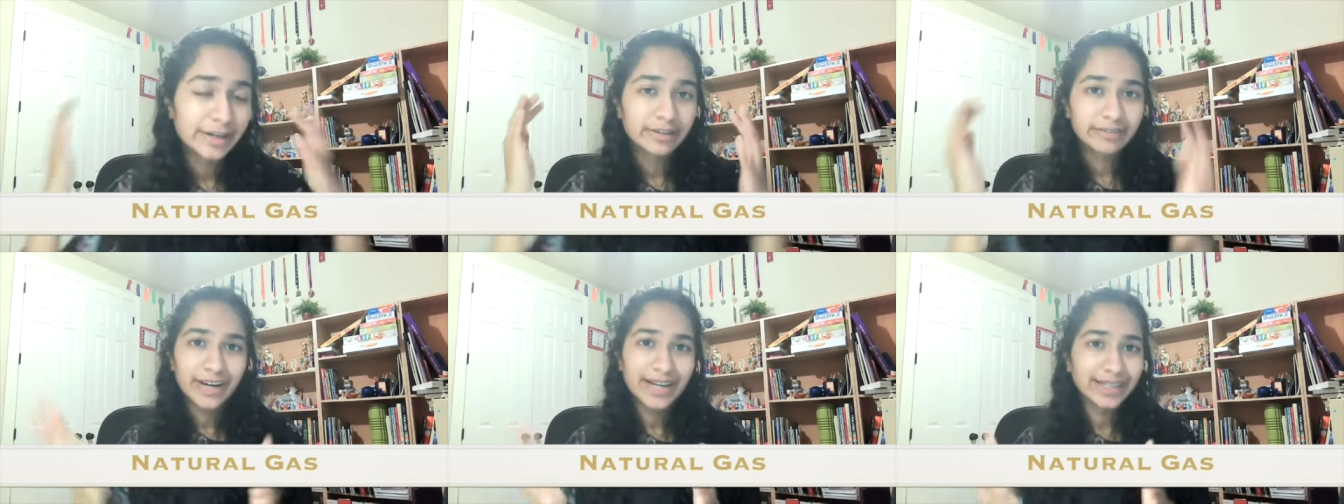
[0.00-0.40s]

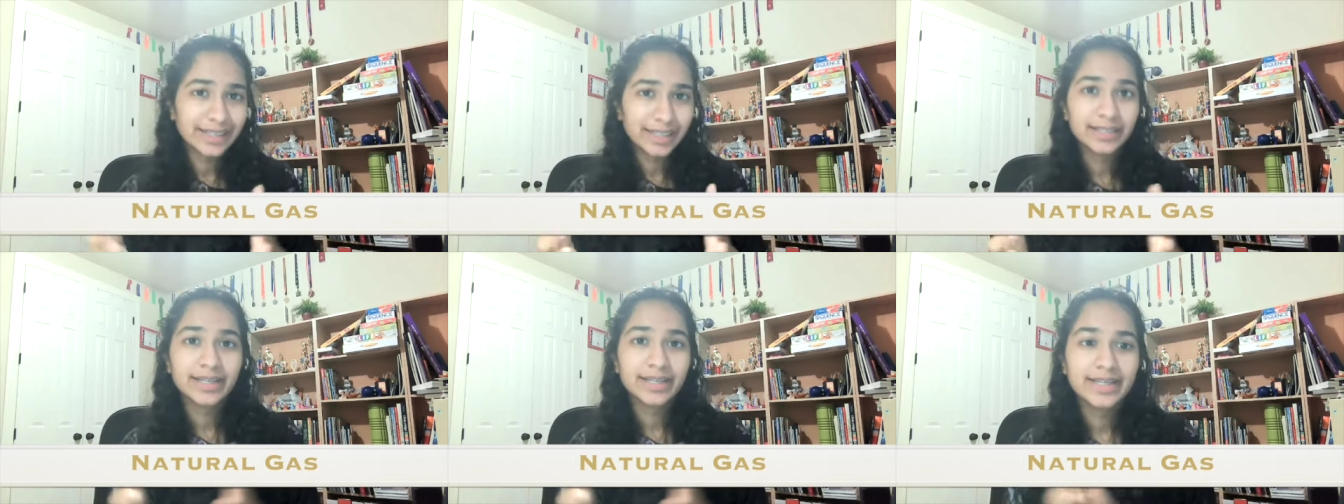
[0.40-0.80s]

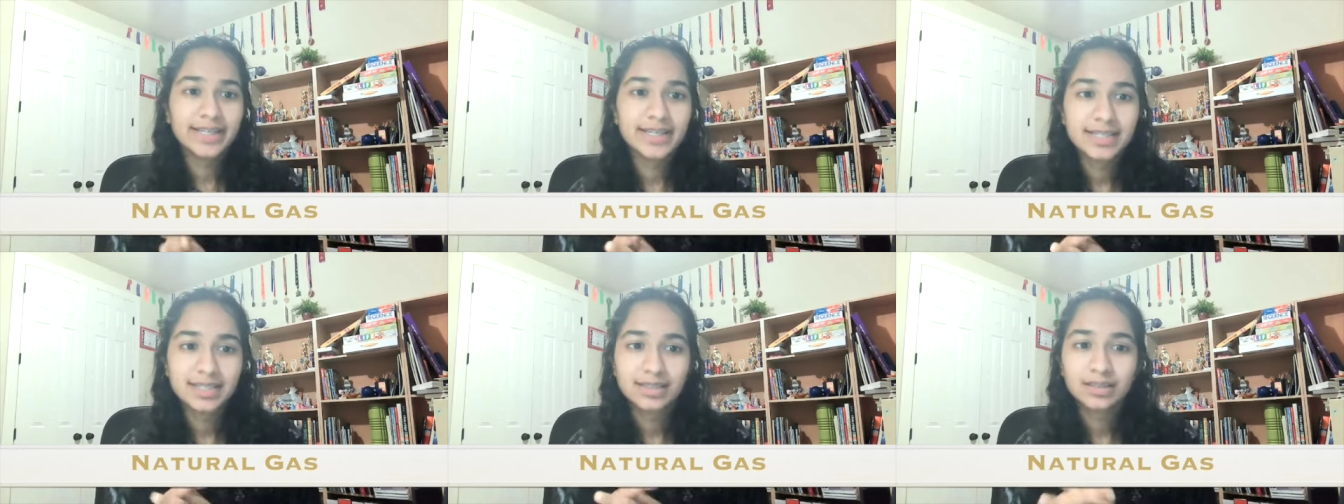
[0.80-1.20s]
Fracking
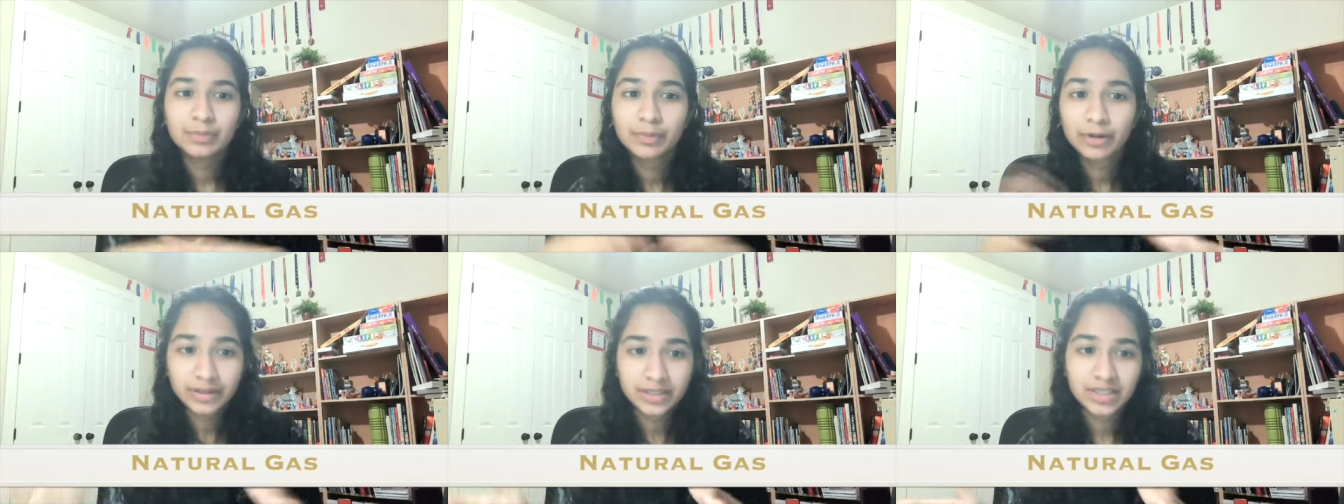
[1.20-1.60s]
is the
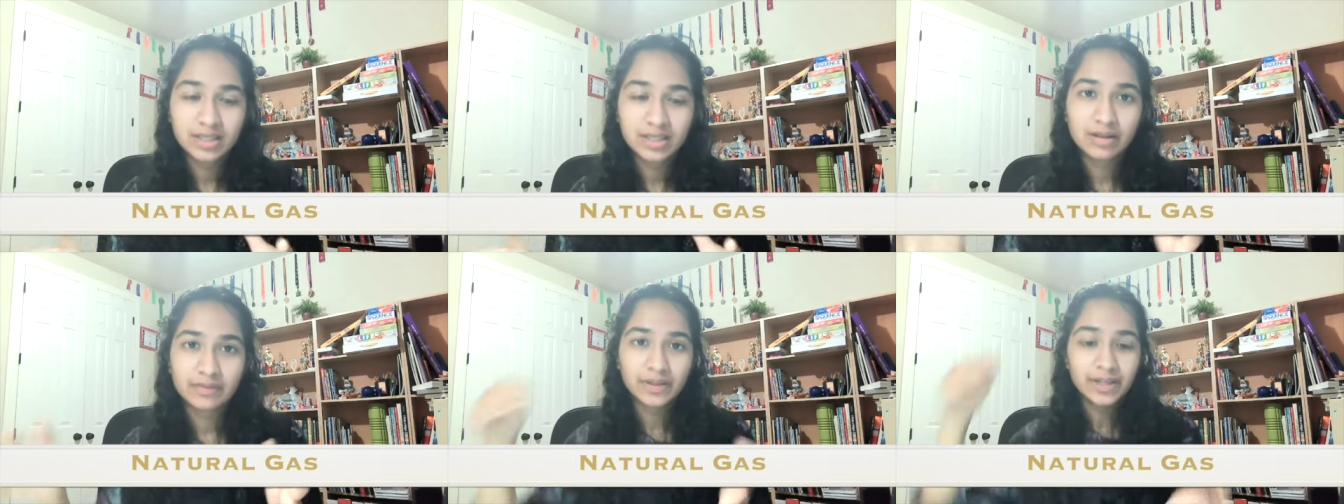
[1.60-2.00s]
process
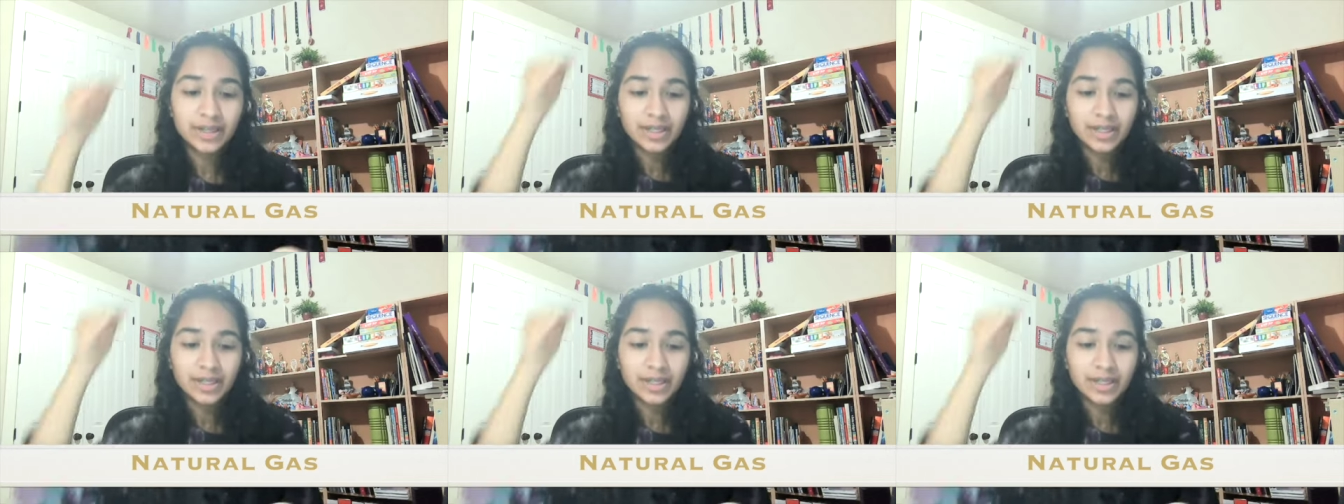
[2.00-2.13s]
of